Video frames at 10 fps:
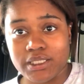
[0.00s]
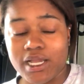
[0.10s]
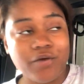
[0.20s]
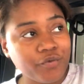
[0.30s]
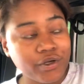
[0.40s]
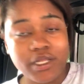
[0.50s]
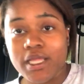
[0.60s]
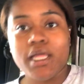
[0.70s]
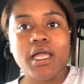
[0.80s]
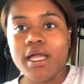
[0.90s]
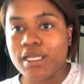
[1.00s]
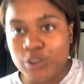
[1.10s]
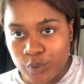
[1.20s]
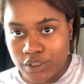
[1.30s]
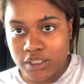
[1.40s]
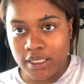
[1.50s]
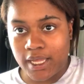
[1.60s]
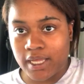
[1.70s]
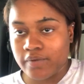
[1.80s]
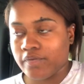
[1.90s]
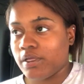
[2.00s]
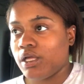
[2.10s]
that anyone could have.